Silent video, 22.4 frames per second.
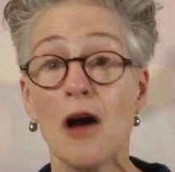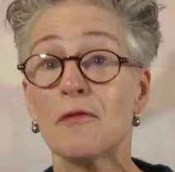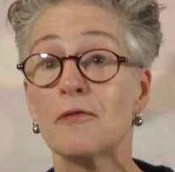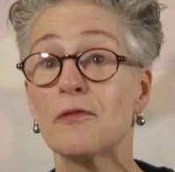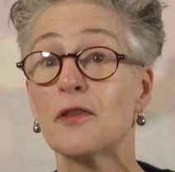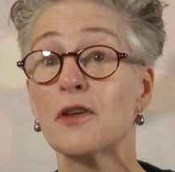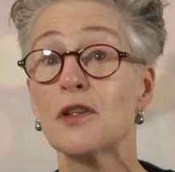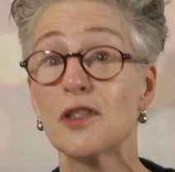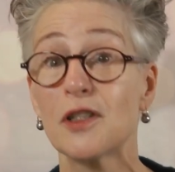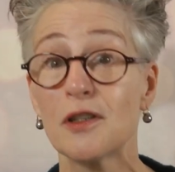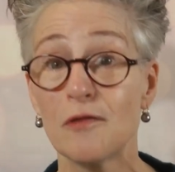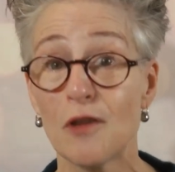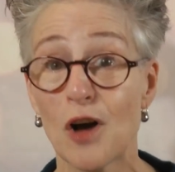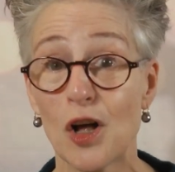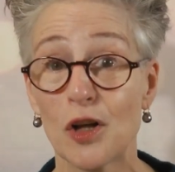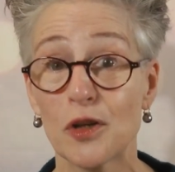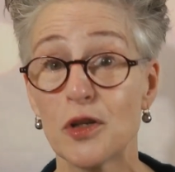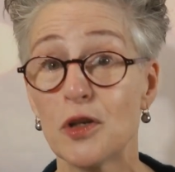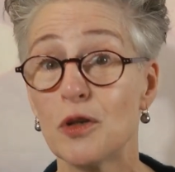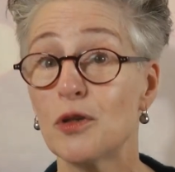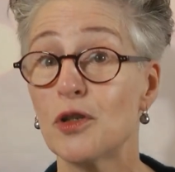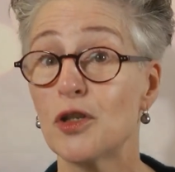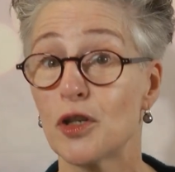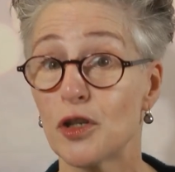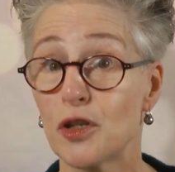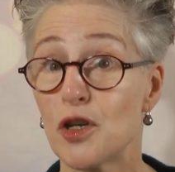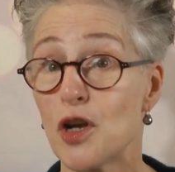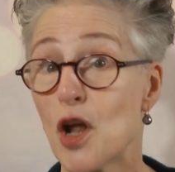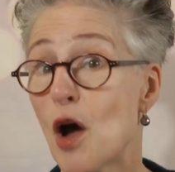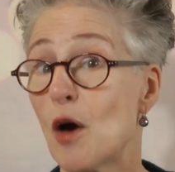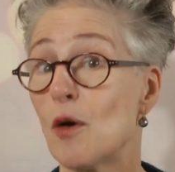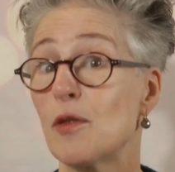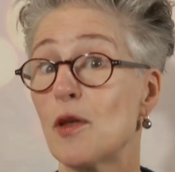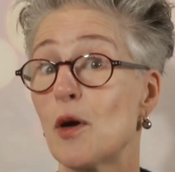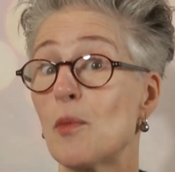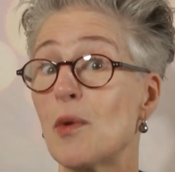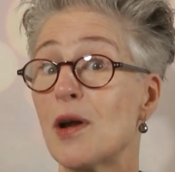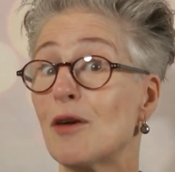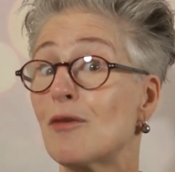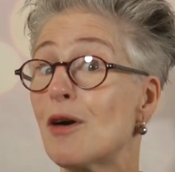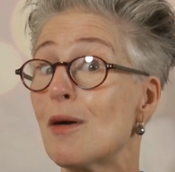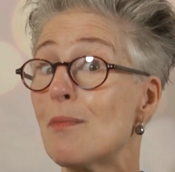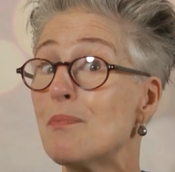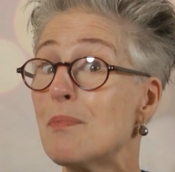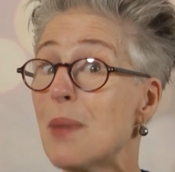First of all, you should know that we
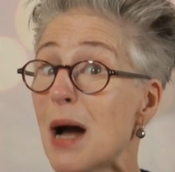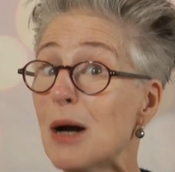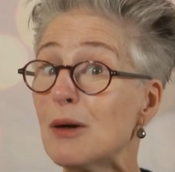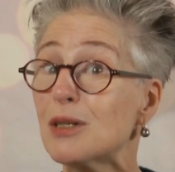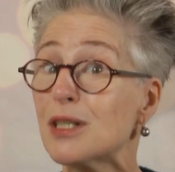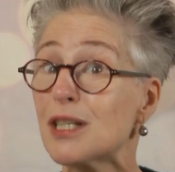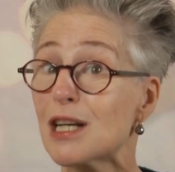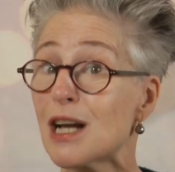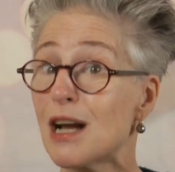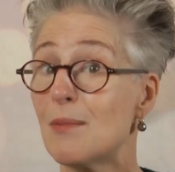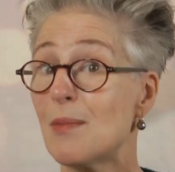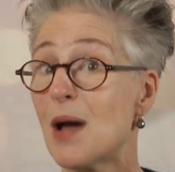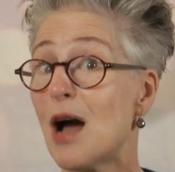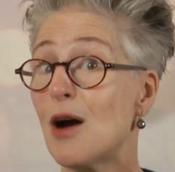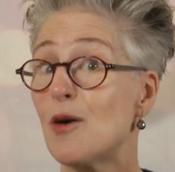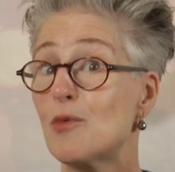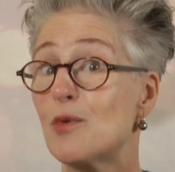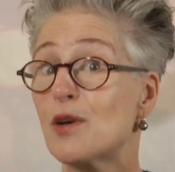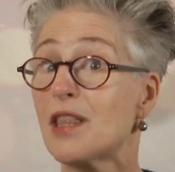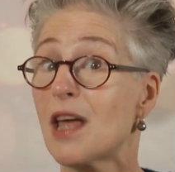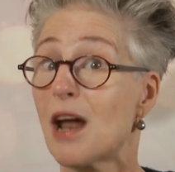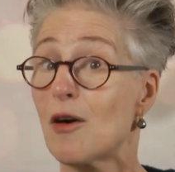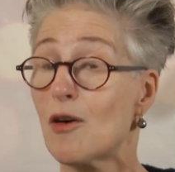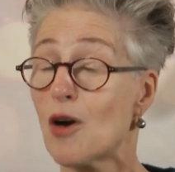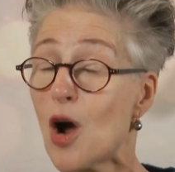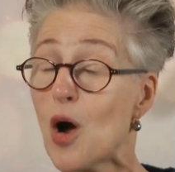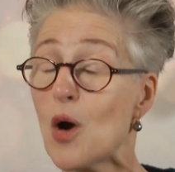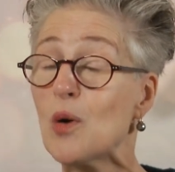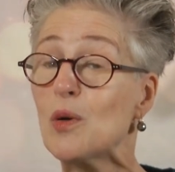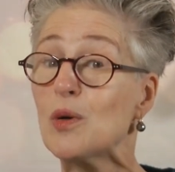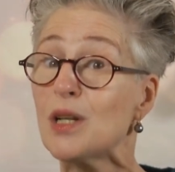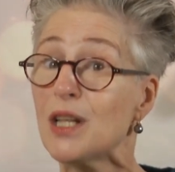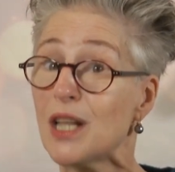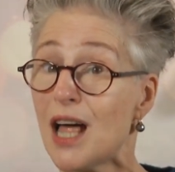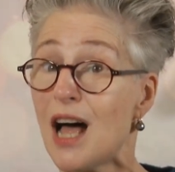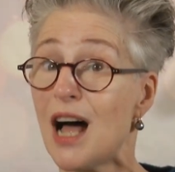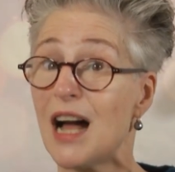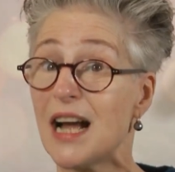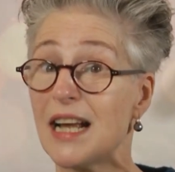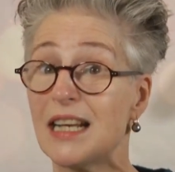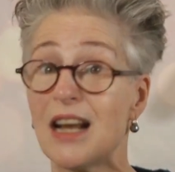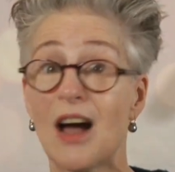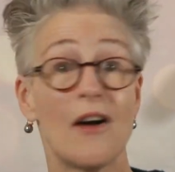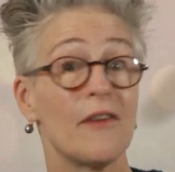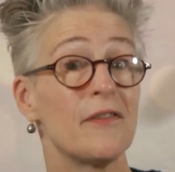are about to come out with our own
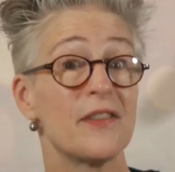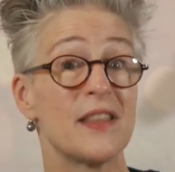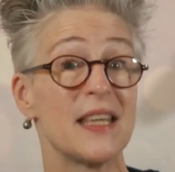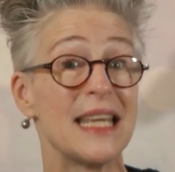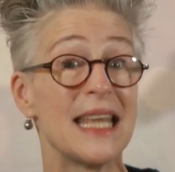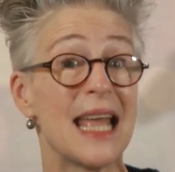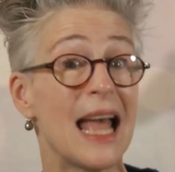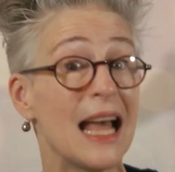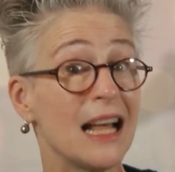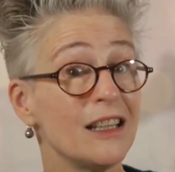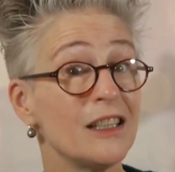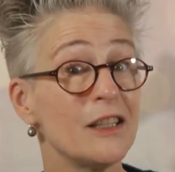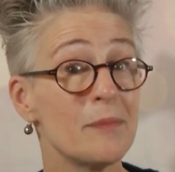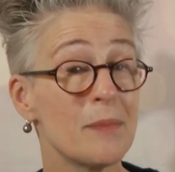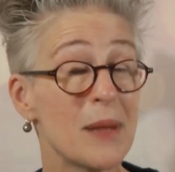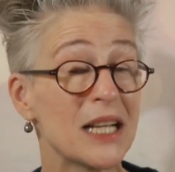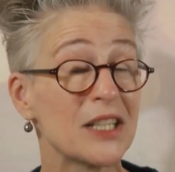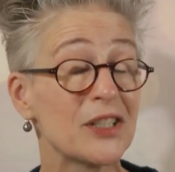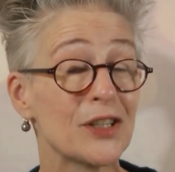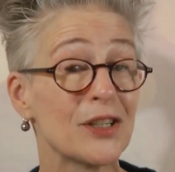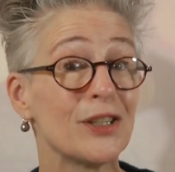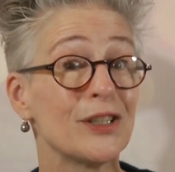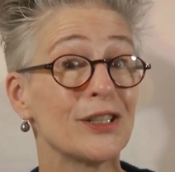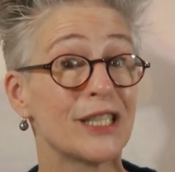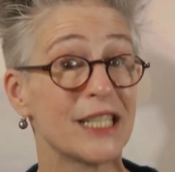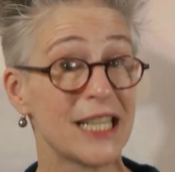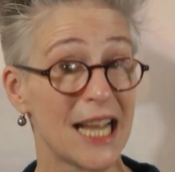line of the Elemental